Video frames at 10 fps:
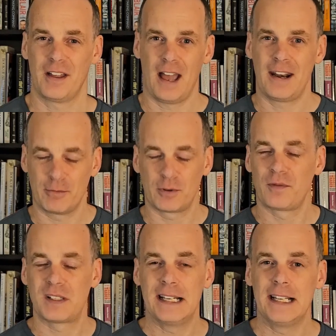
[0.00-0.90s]
And that would
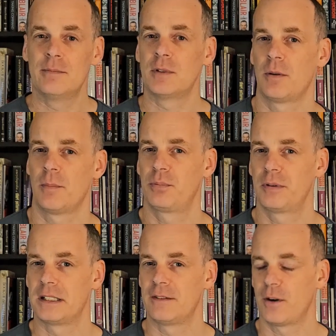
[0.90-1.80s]
obviously lead them to a
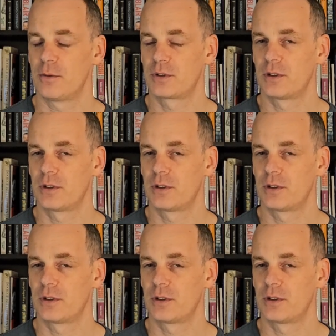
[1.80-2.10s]
pretty false